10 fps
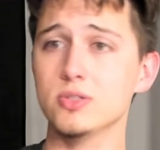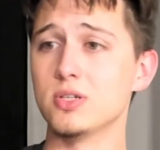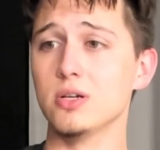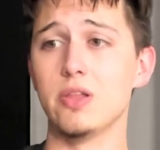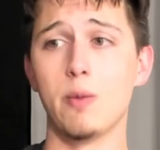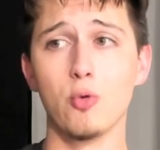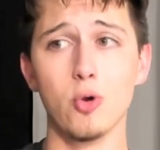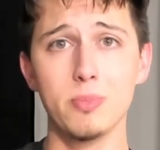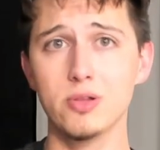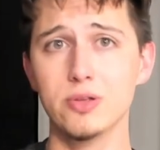and a lot more
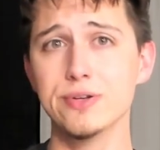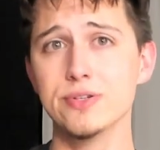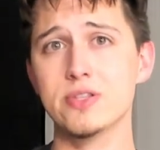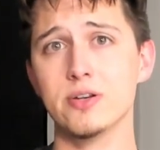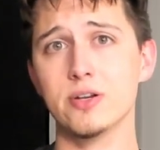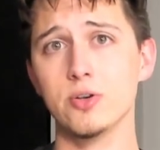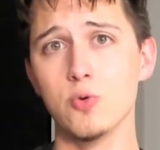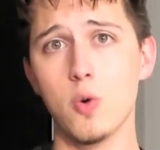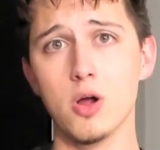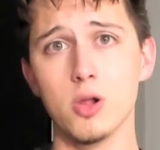abilities than I do
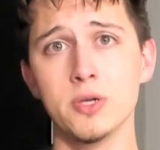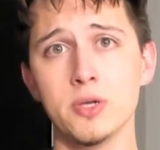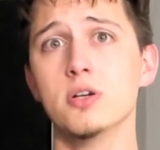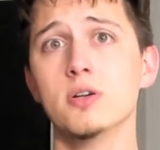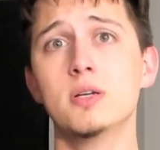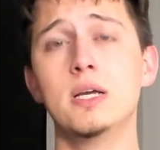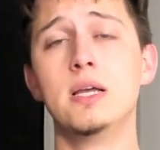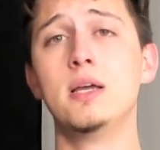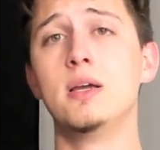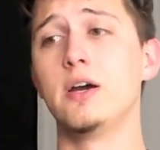while I'm here.
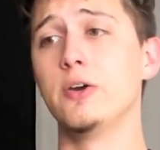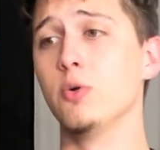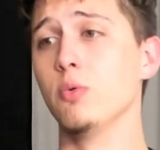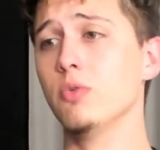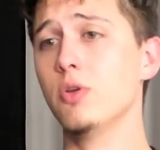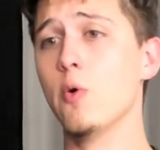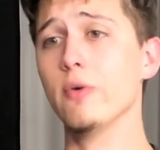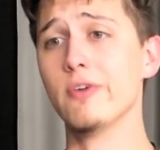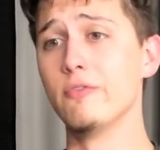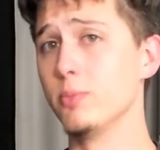I don't know if
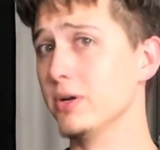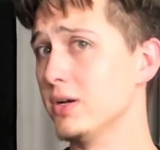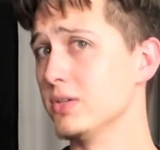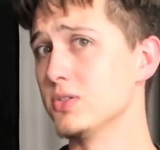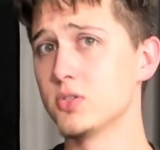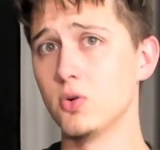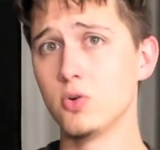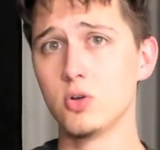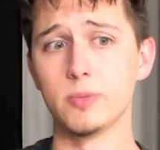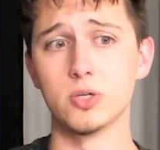everybody has a
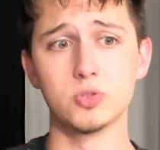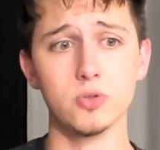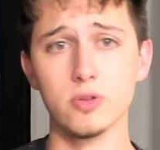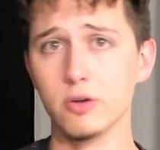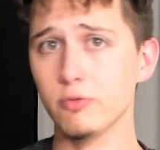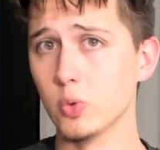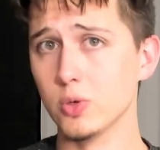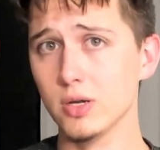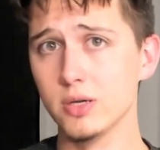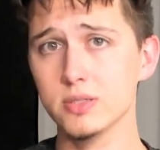soul. I'm not sure that everyone
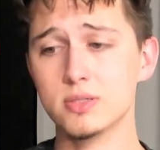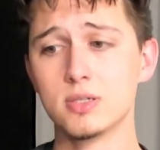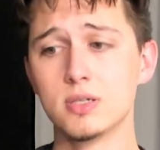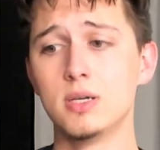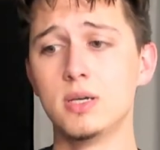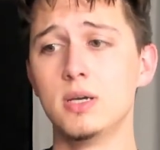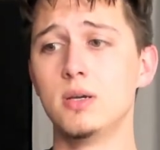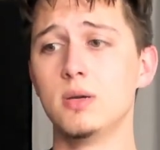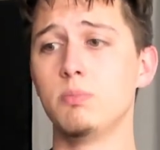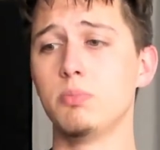does.
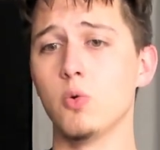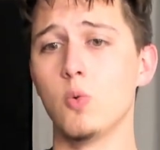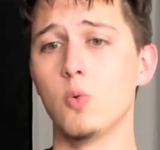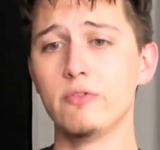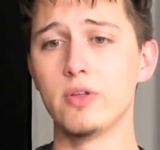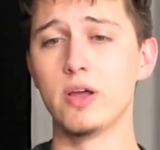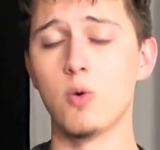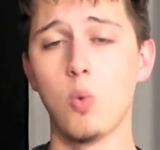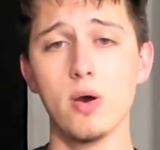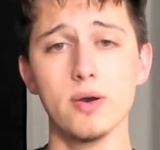But whatever that
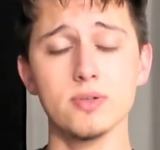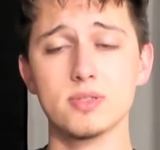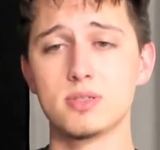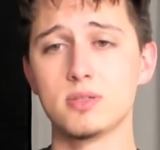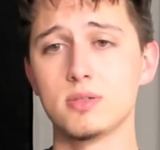was,